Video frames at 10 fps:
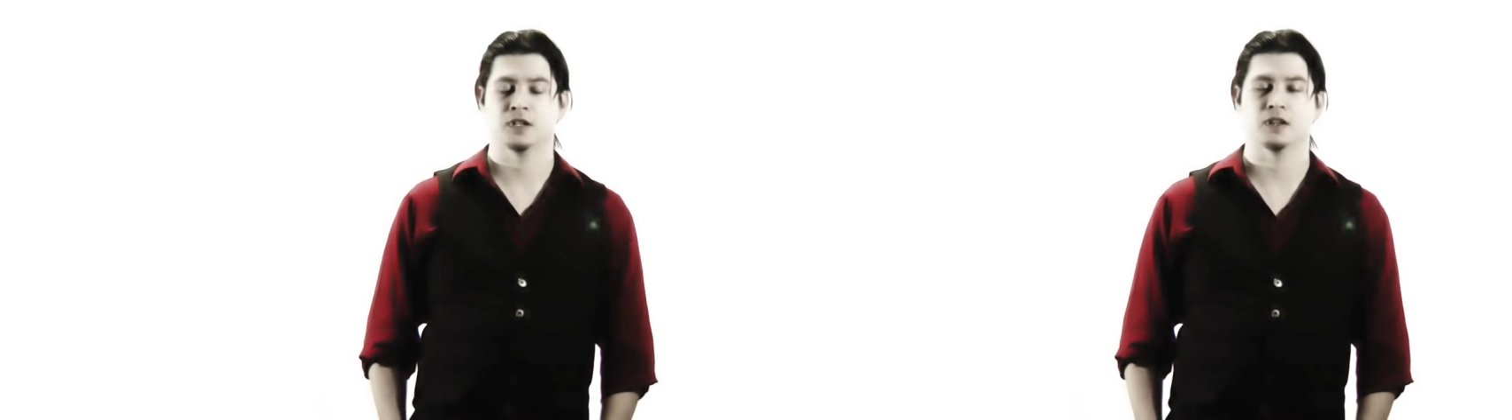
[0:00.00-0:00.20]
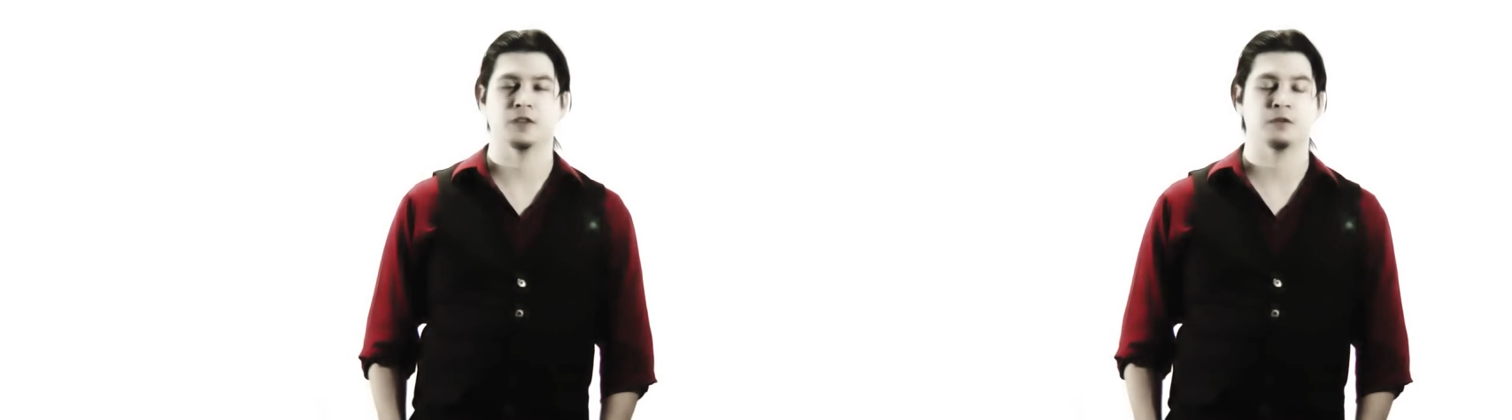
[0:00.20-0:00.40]

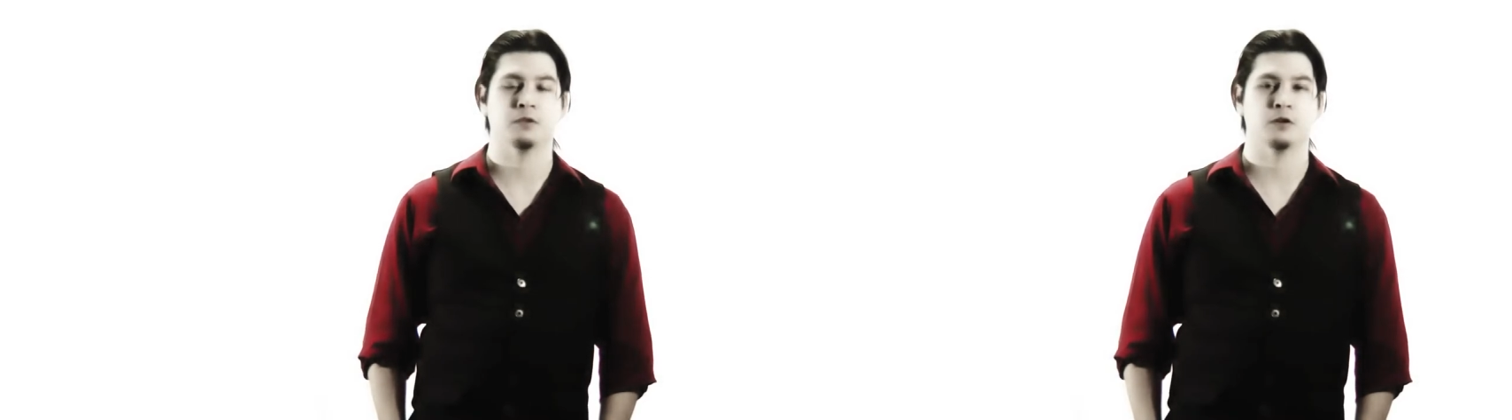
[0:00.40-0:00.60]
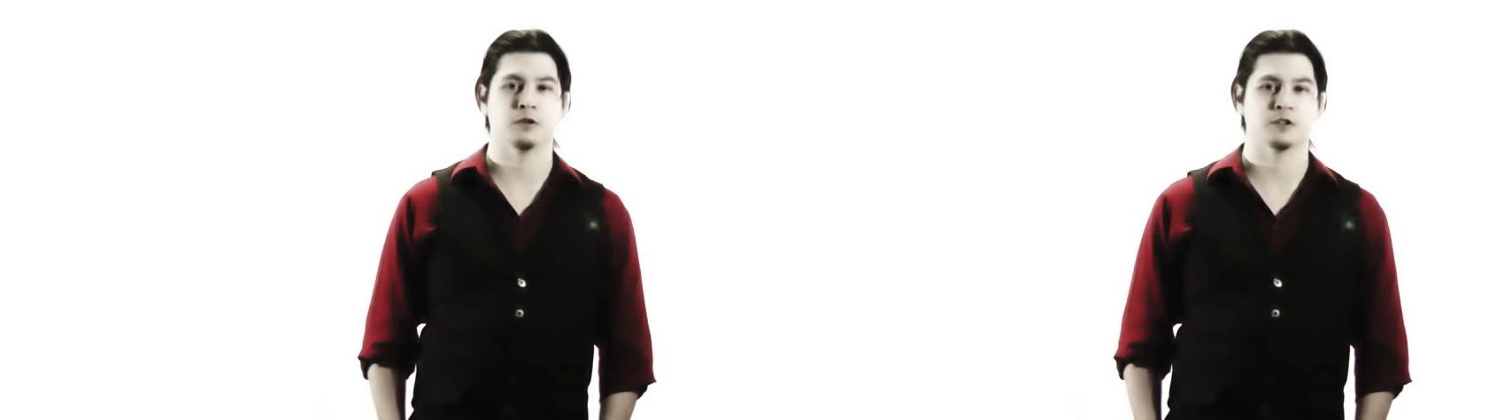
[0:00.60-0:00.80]
let them
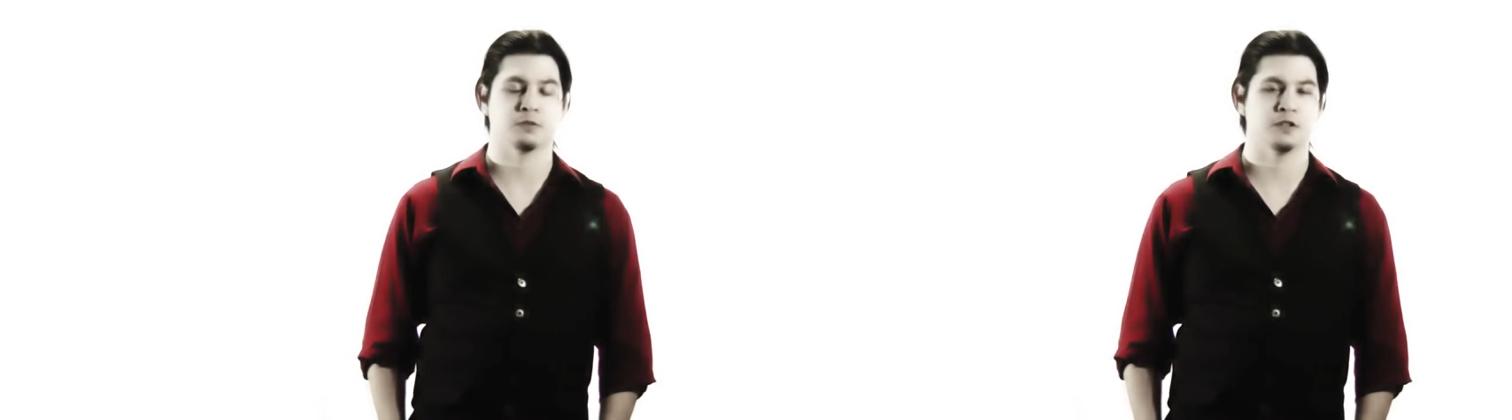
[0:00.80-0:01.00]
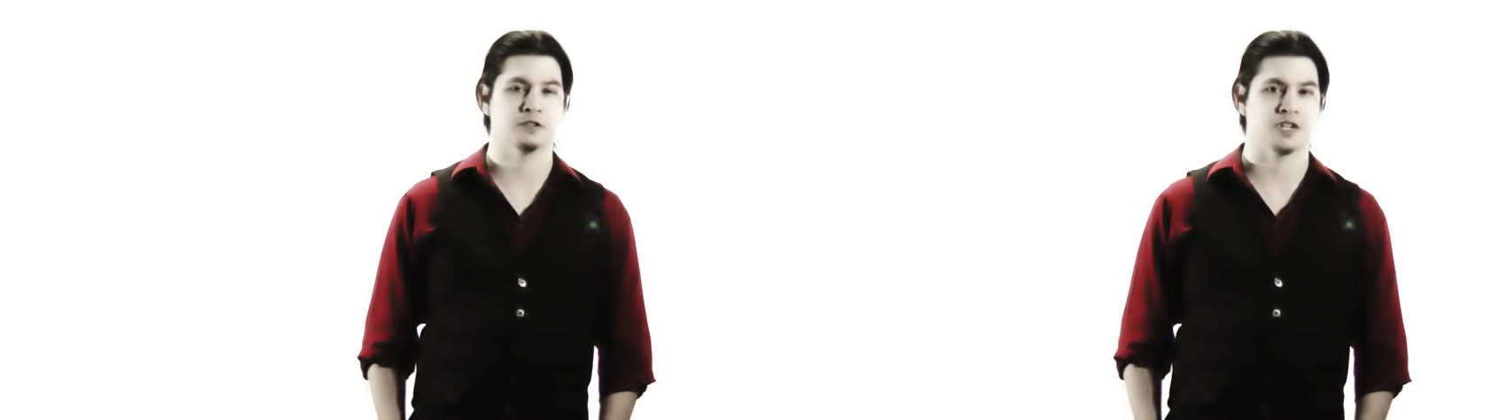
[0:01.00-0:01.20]
know where to
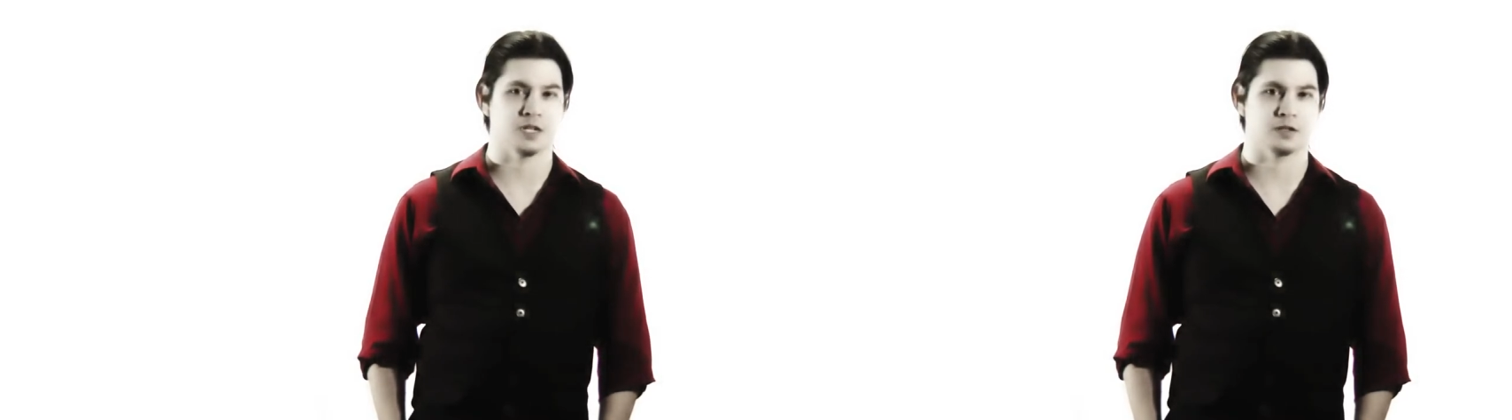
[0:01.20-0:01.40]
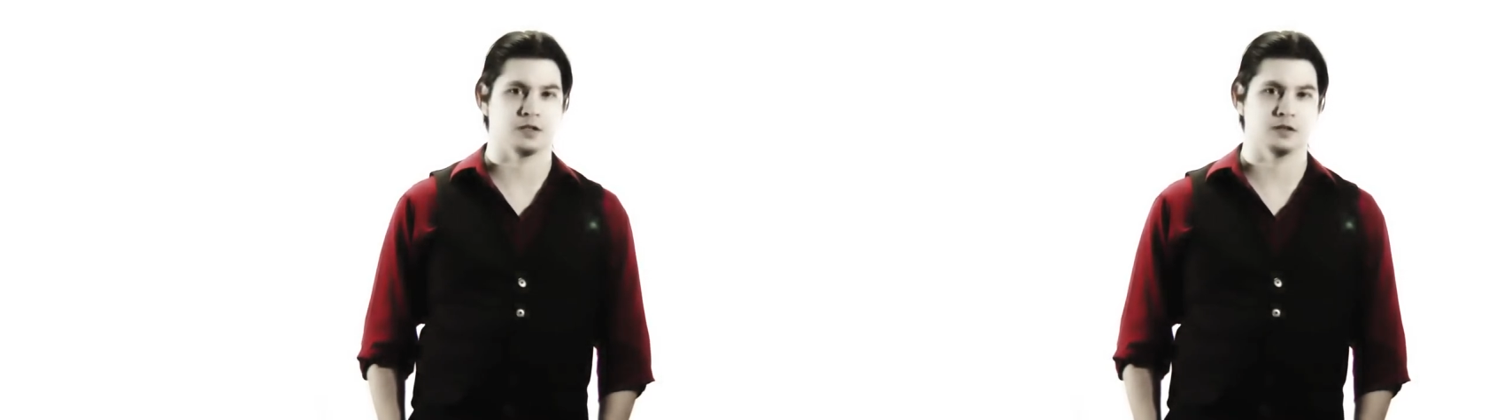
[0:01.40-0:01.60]
spend your
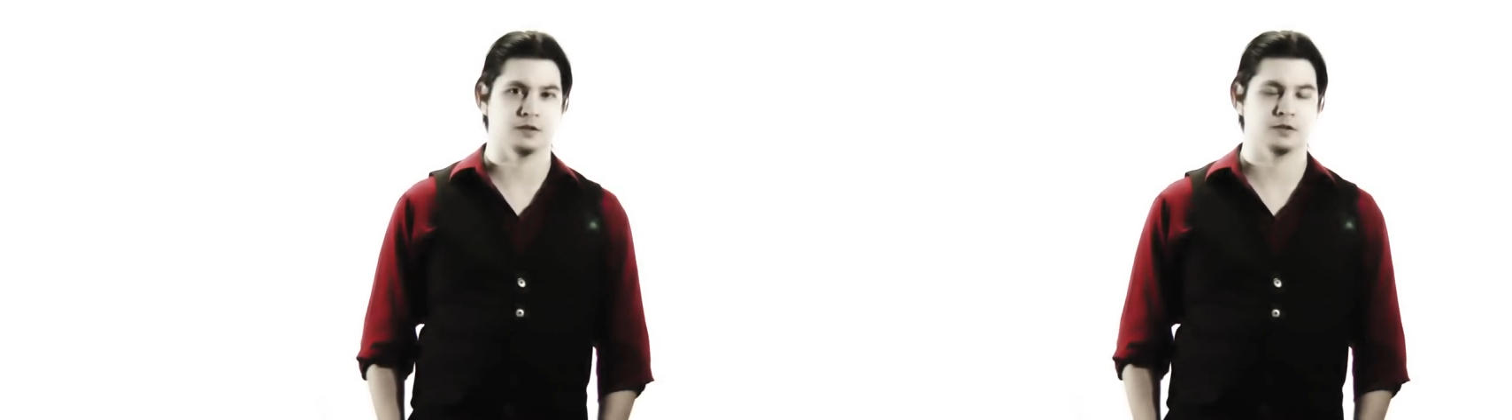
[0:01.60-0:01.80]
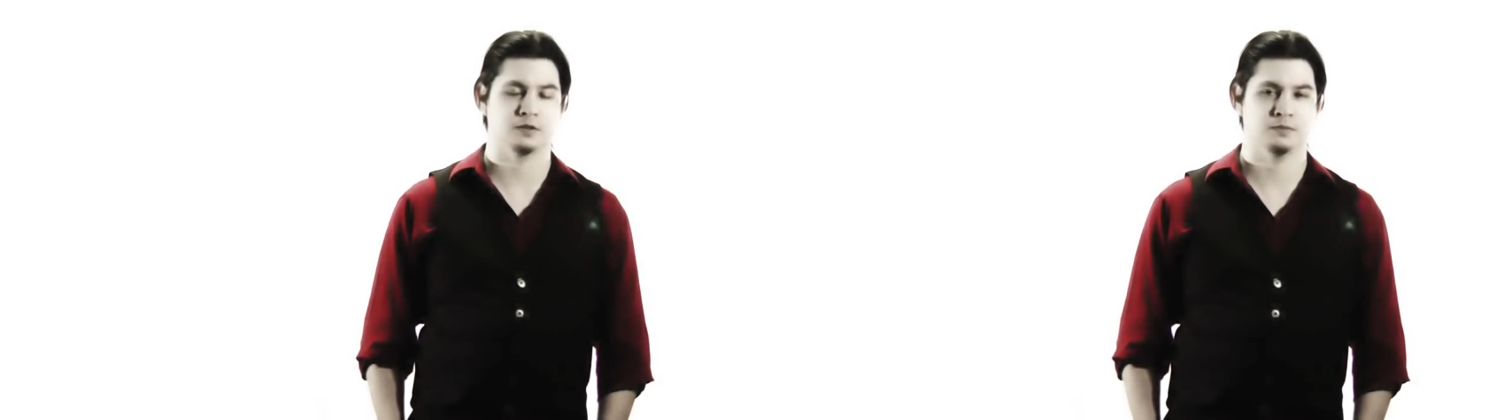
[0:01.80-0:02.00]
tax dollars.